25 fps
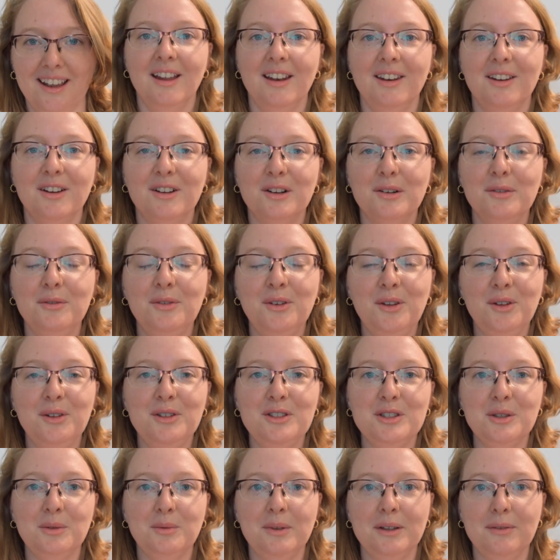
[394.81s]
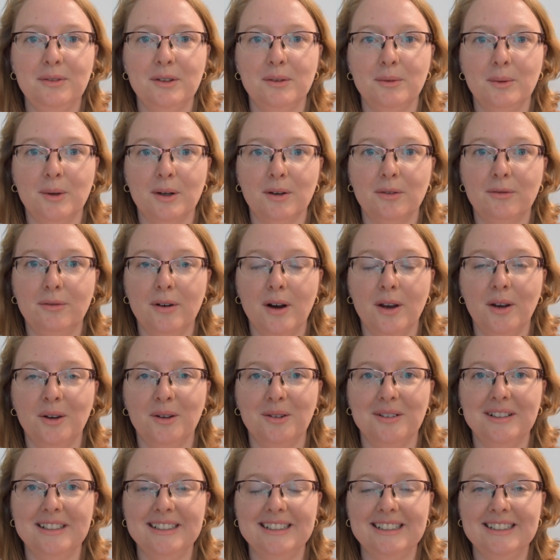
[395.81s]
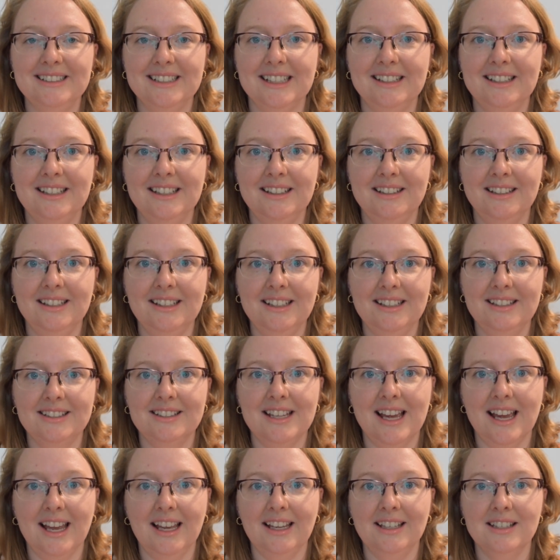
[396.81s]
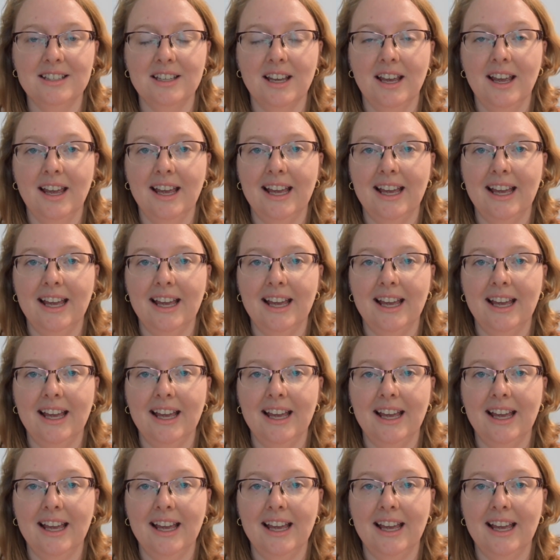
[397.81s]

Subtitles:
The confusion with the word funnel is that these days